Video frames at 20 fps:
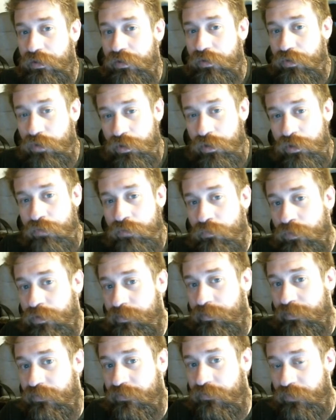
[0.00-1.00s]
couldn't really
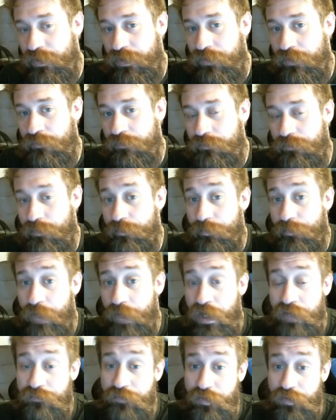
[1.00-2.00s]
be seen from
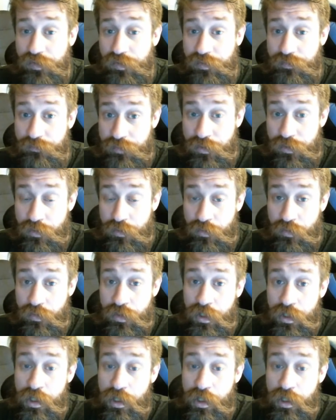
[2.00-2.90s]
my field of view,